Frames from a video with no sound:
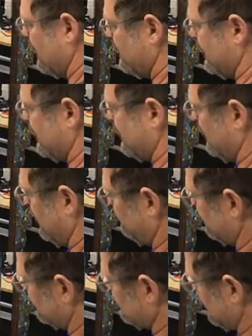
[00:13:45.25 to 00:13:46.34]
And then I'm
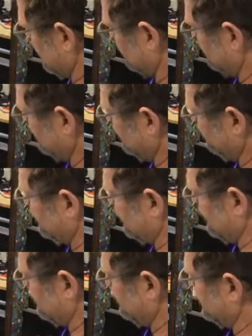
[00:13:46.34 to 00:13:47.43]
going to take a little
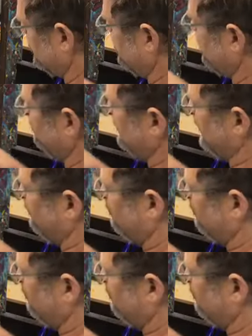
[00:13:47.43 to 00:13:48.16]
bit of that